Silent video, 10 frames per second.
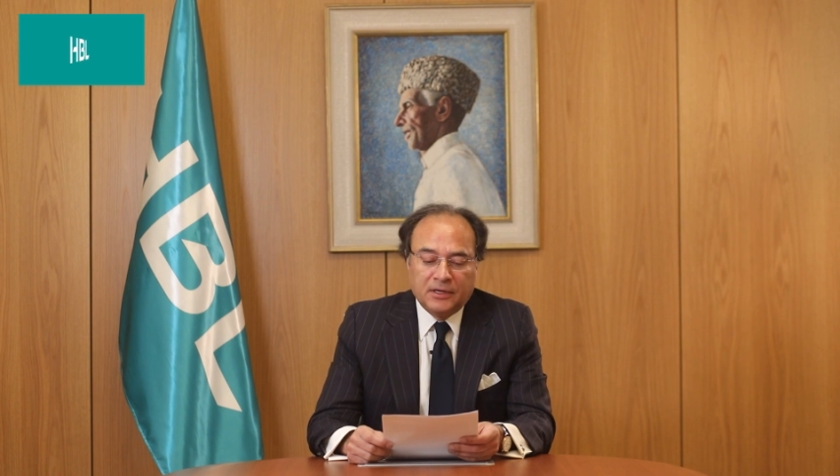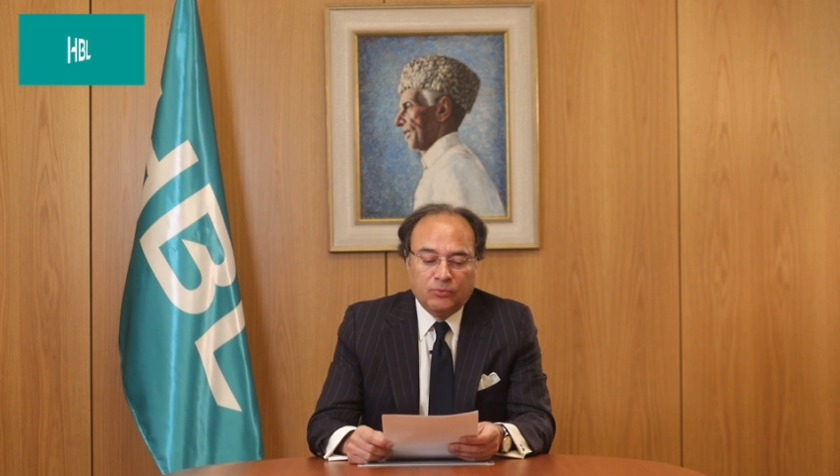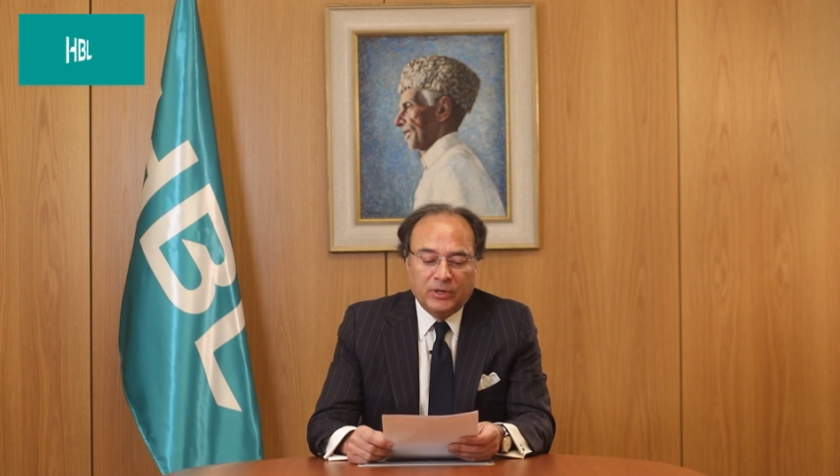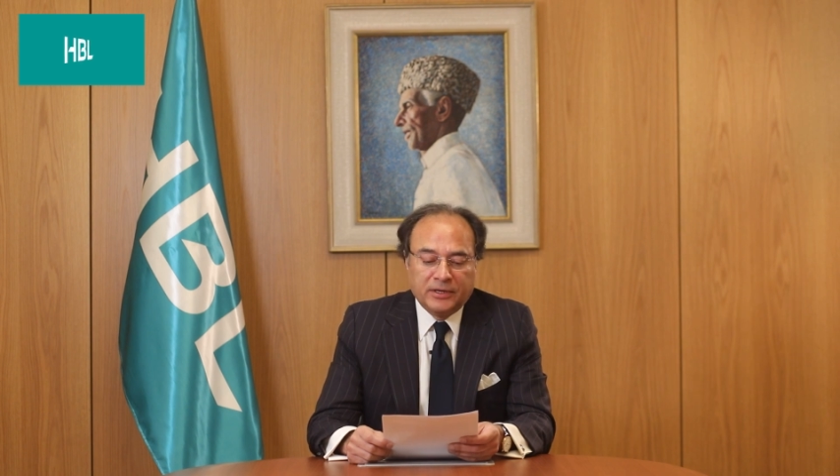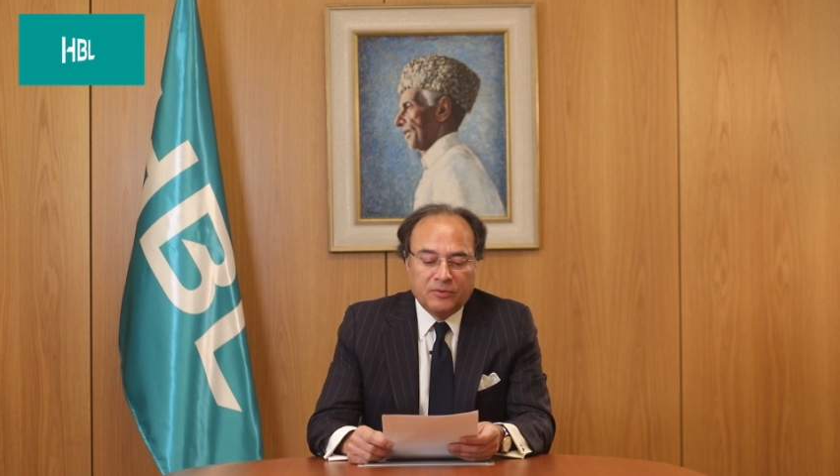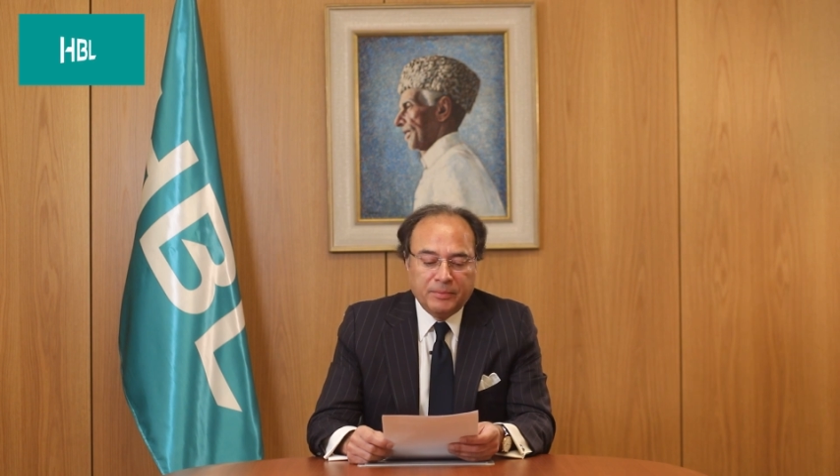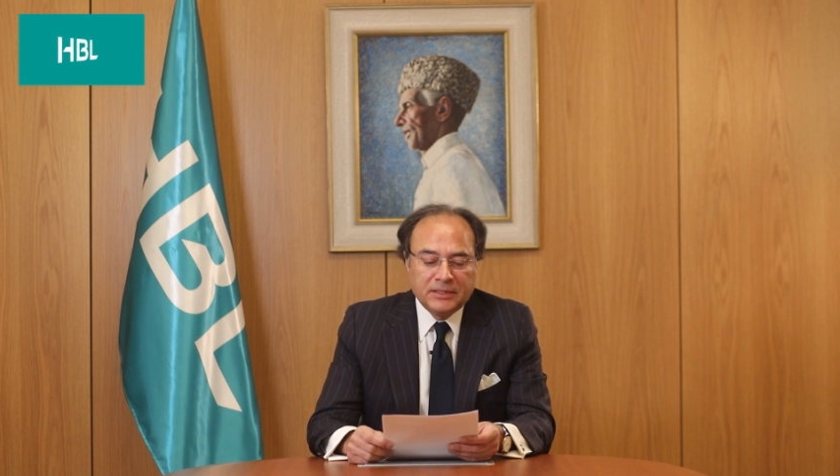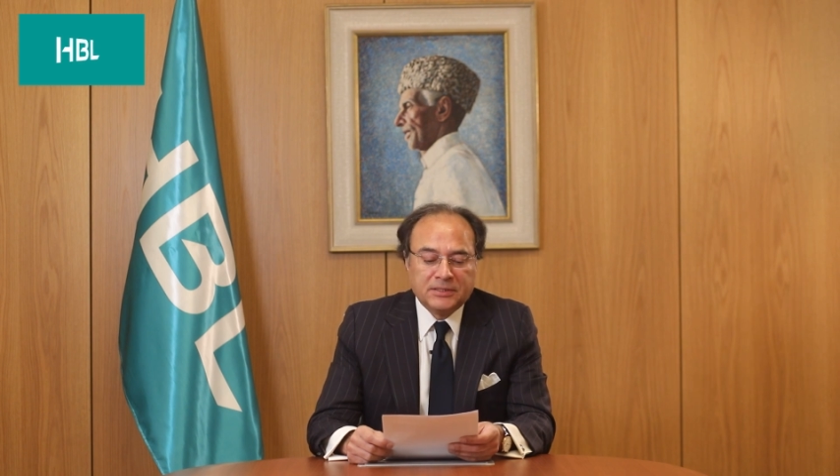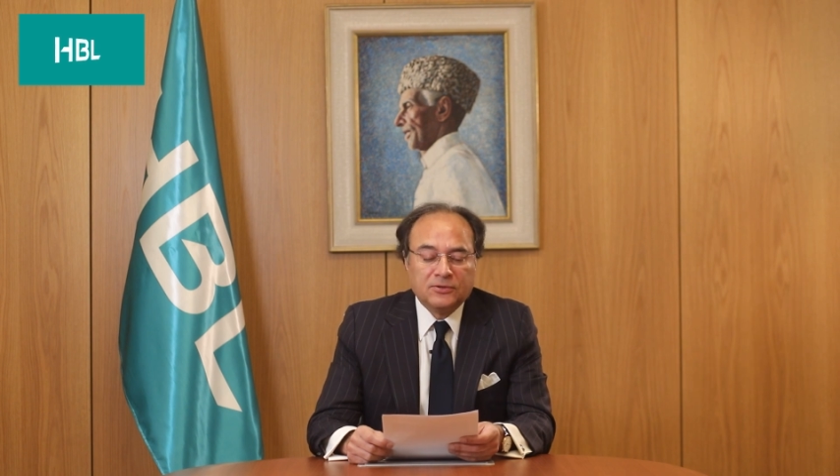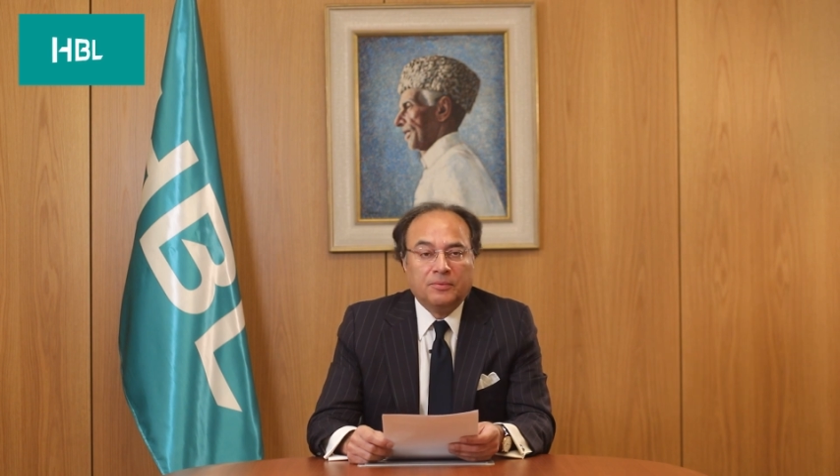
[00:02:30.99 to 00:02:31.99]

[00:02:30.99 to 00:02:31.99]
will commence